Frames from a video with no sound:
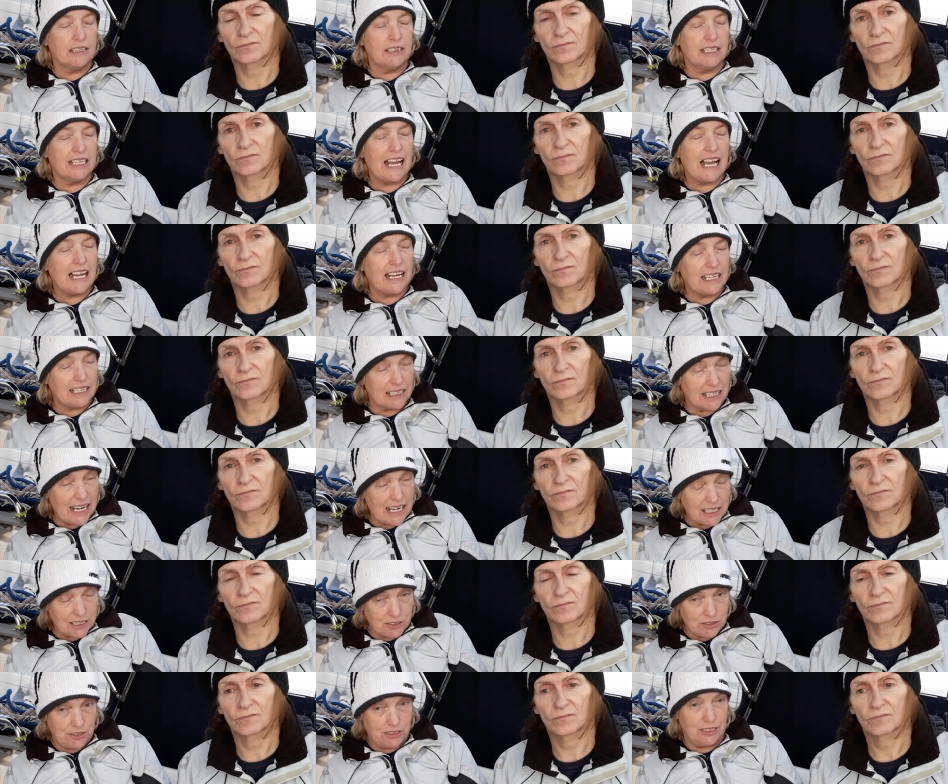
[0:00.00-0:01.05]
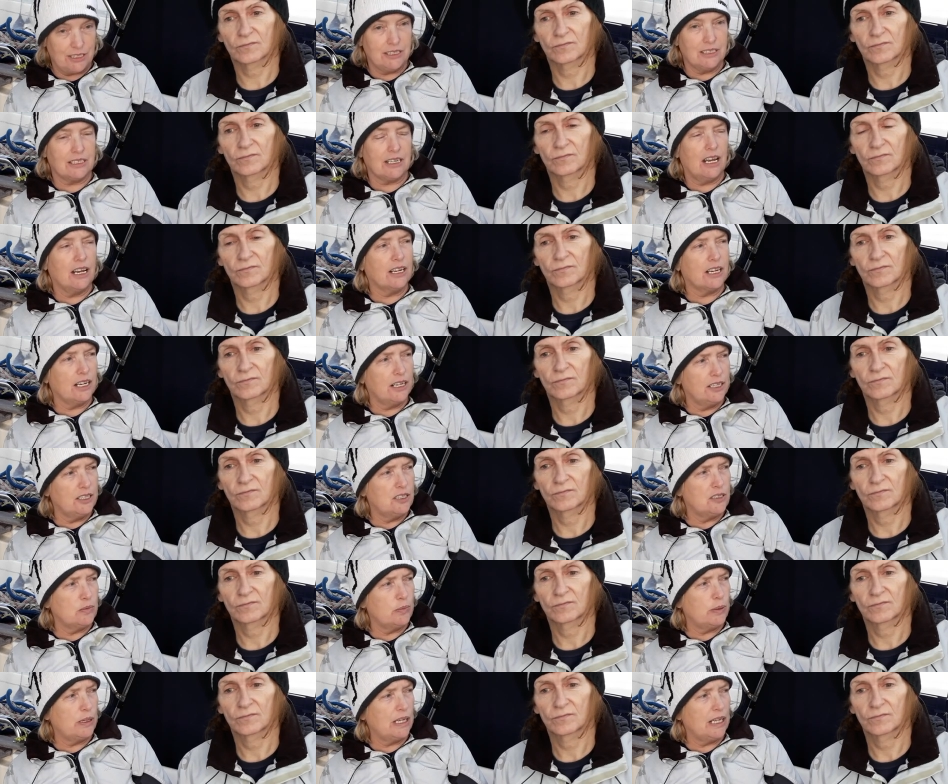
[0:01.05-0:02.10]
Speaker 1: the extras are going
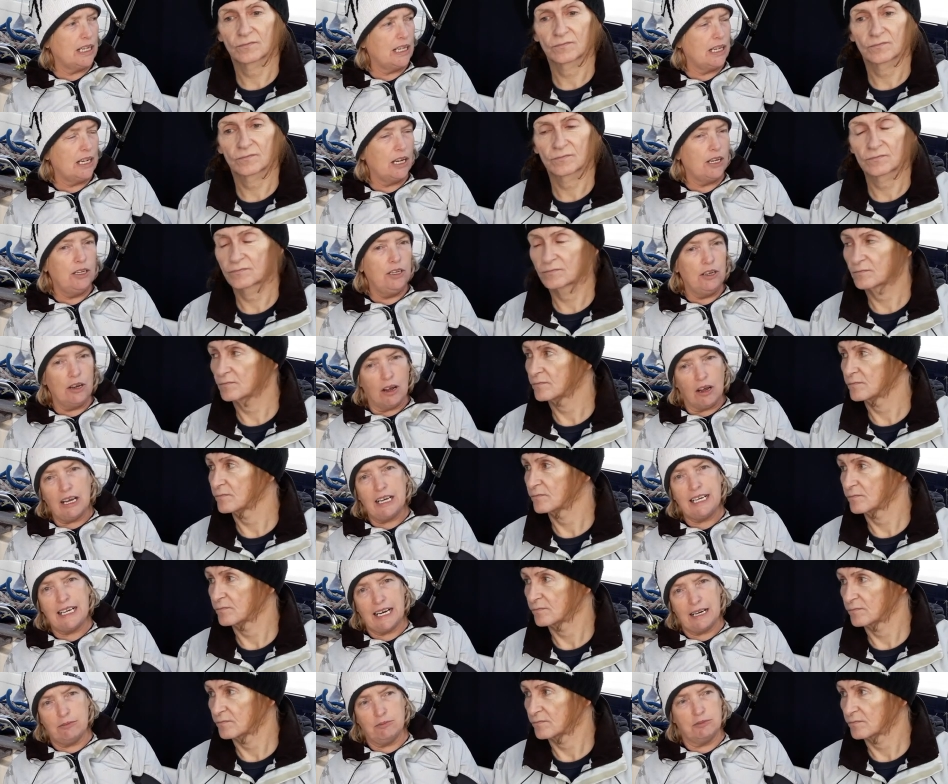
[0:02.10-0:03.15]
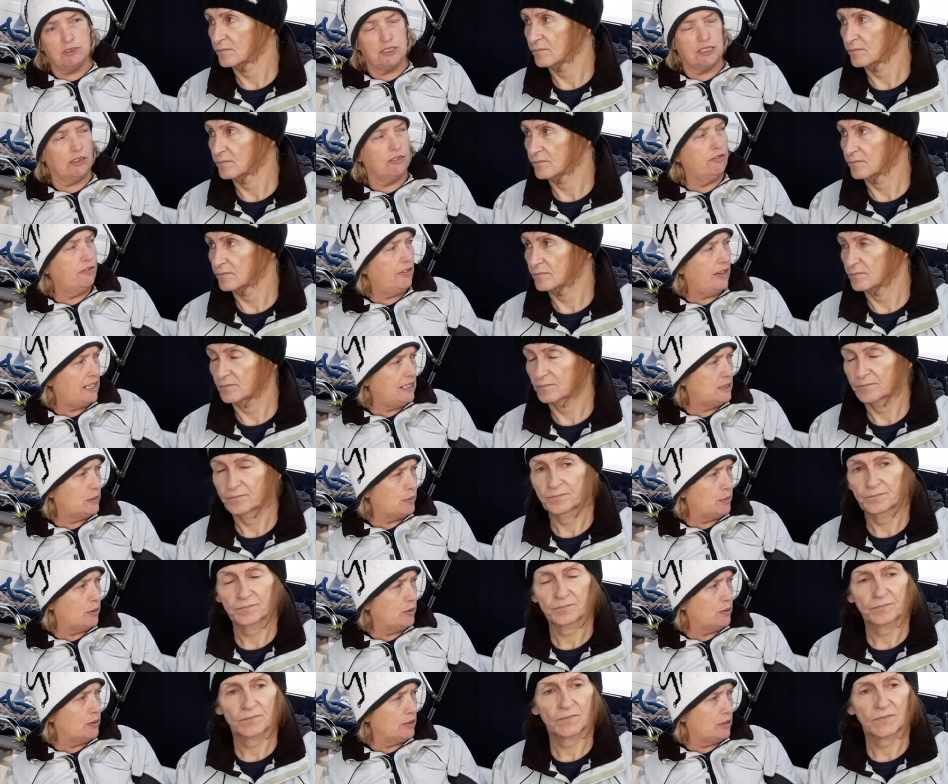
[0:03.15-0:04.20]
to be not announced on
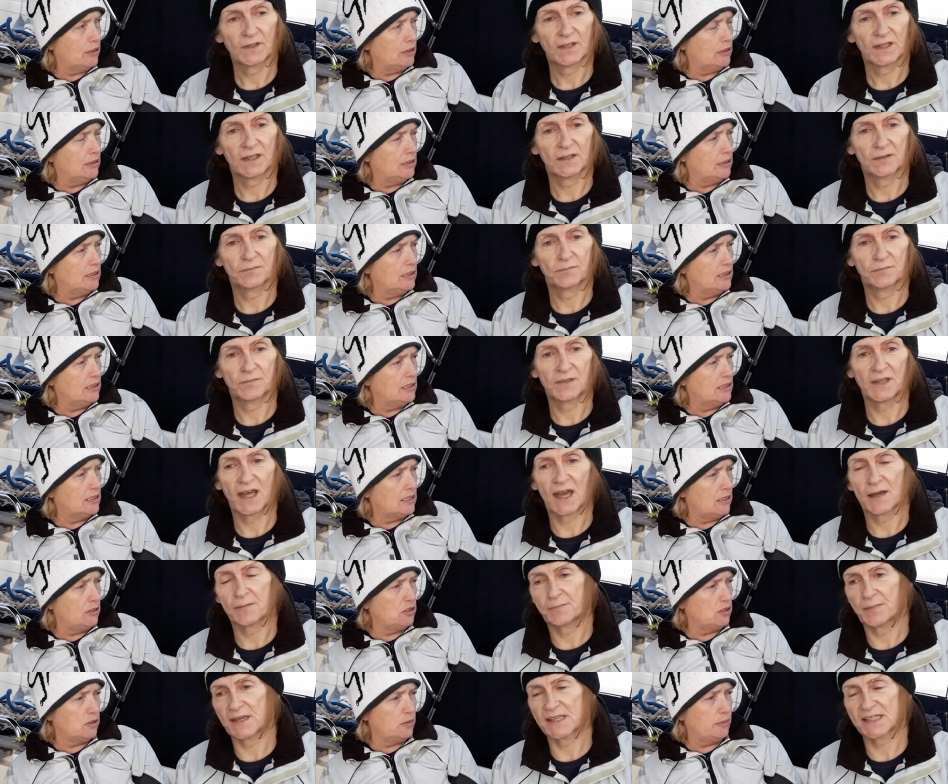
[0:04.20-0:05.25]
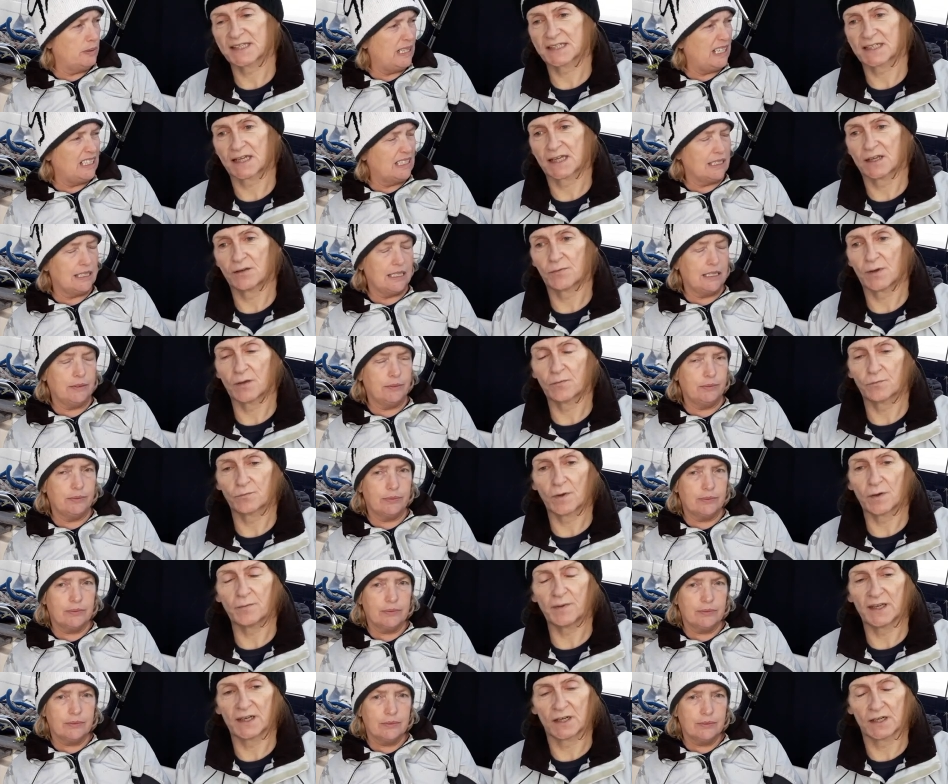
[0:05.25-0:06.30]
Facebook and yeah, basically media. when
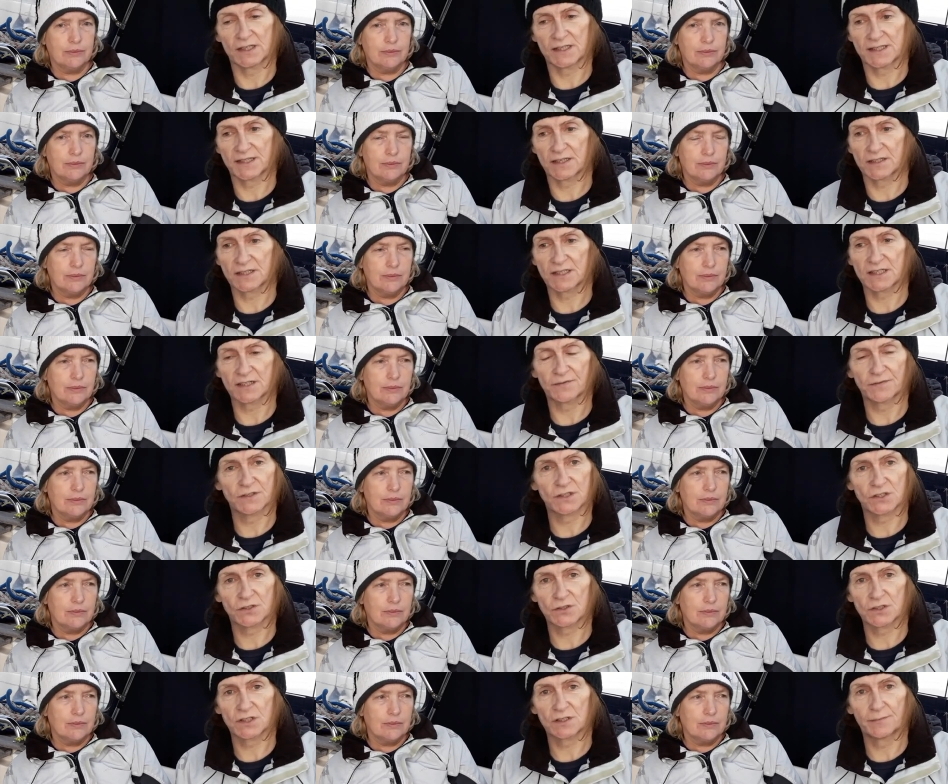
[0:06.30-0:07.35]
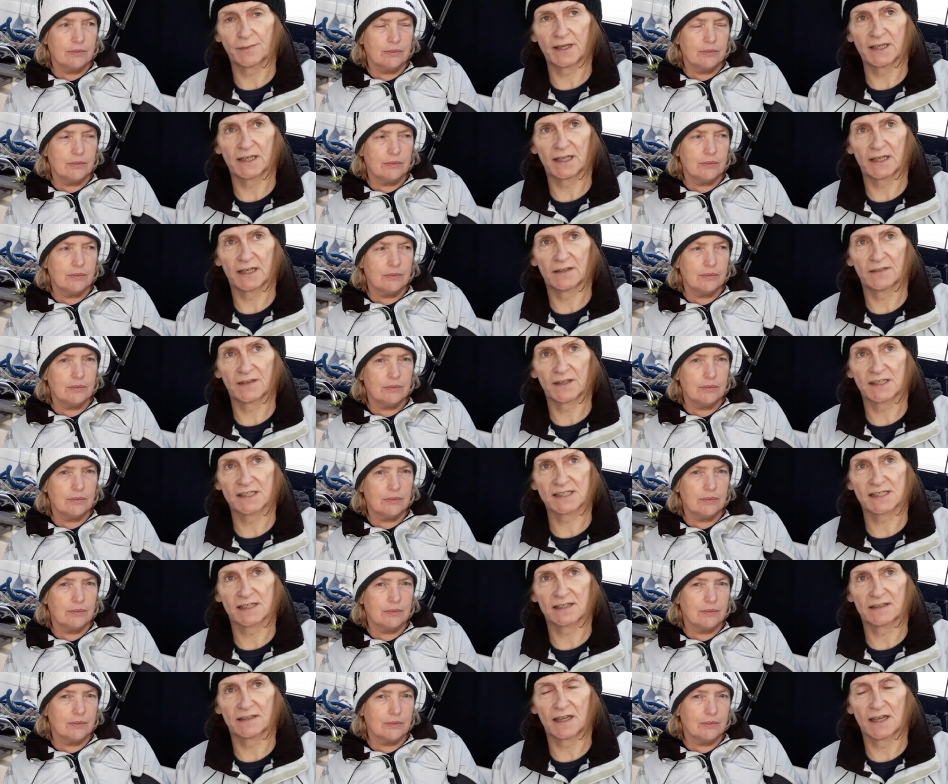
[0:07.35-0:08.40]
Speaker 2: when we announce the other stuff on social media and things
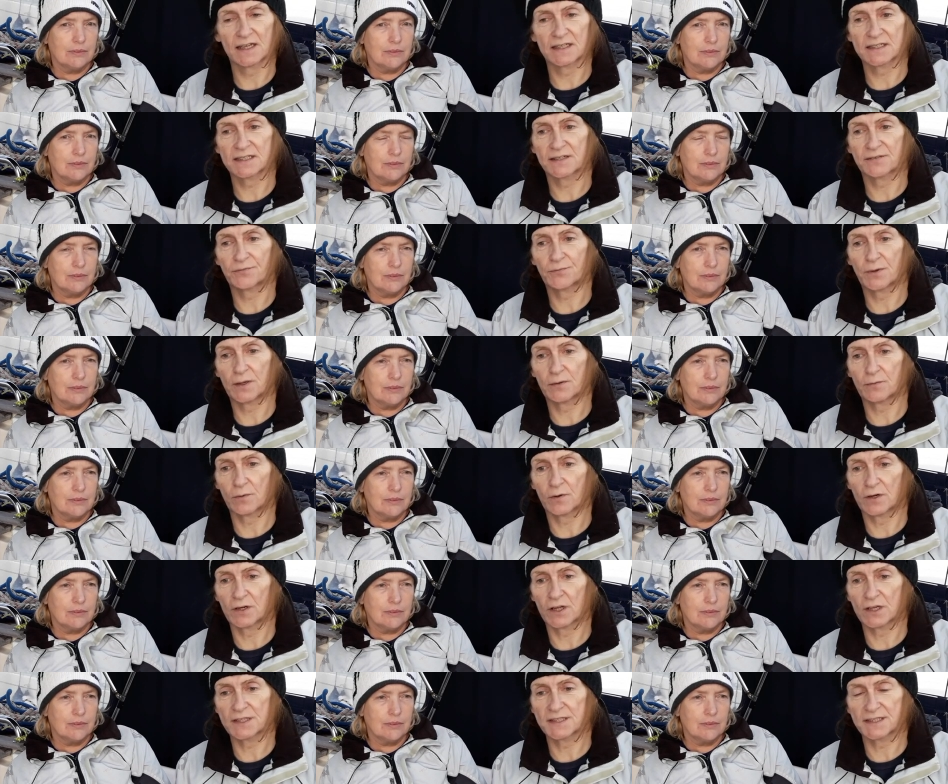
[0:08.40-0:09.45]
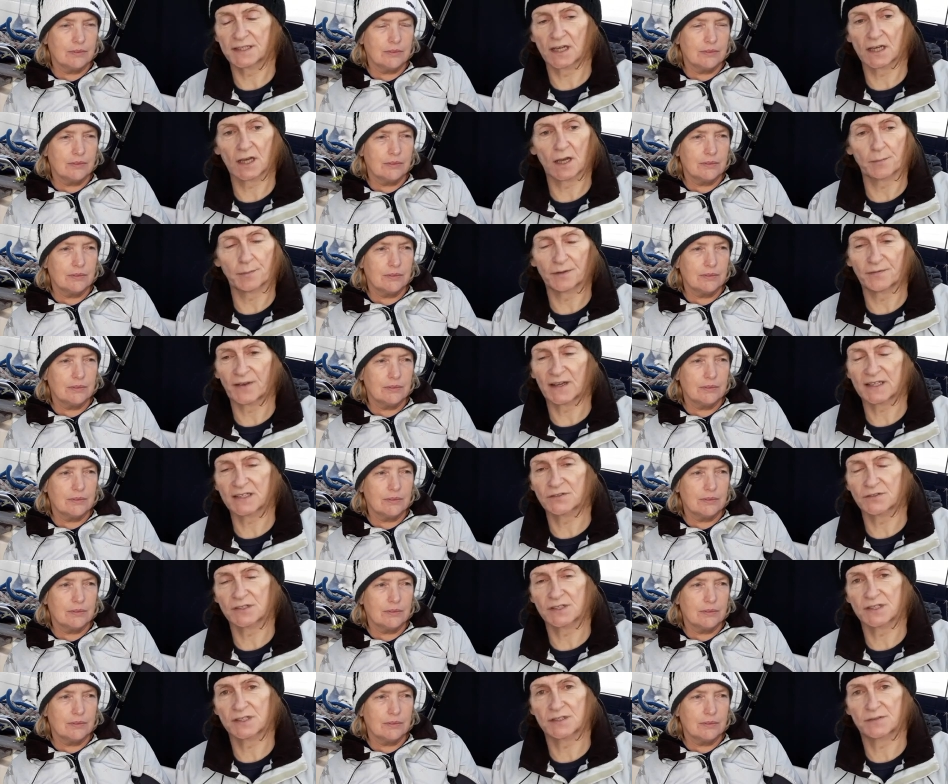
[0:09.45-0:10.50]
like that, if we were announcing a couple of
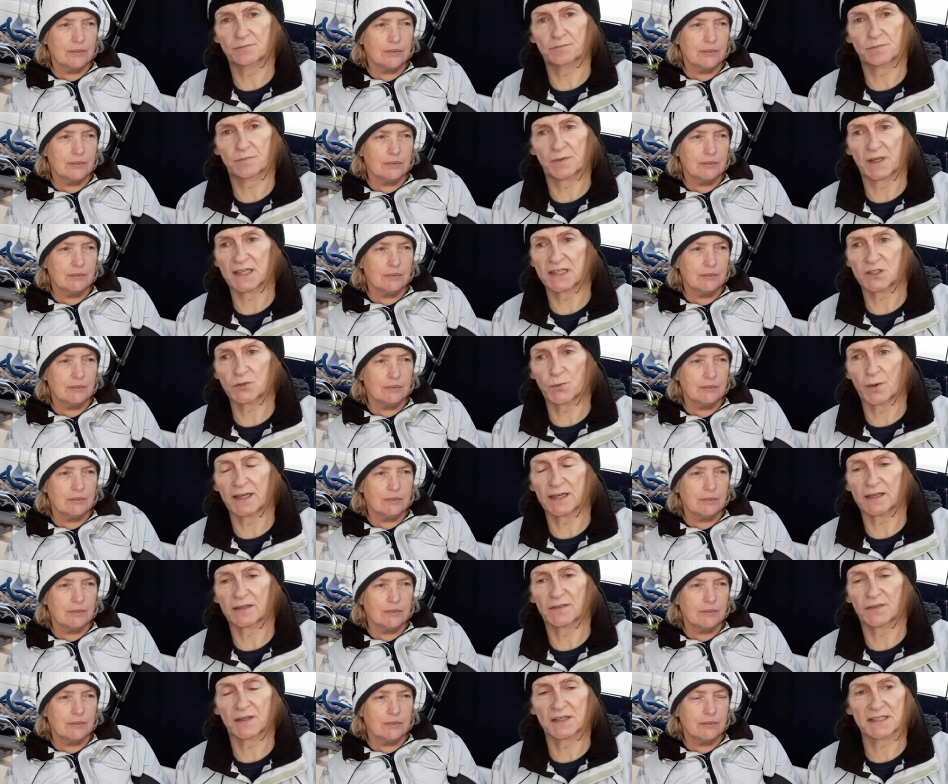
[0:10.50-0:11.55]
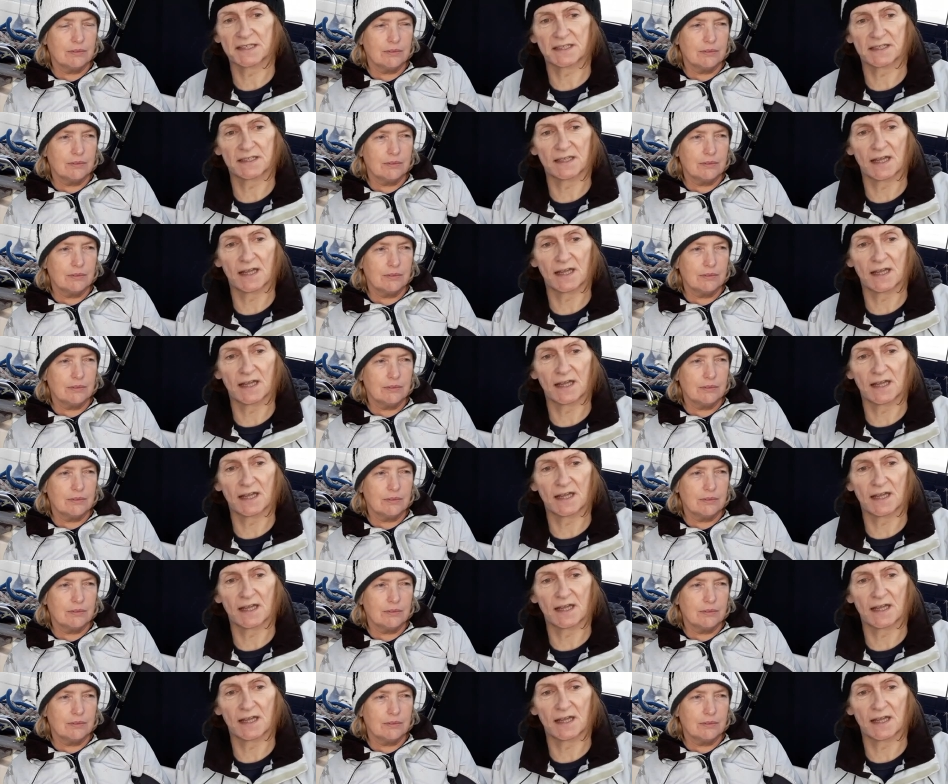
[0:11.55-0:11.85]
extras each week and things like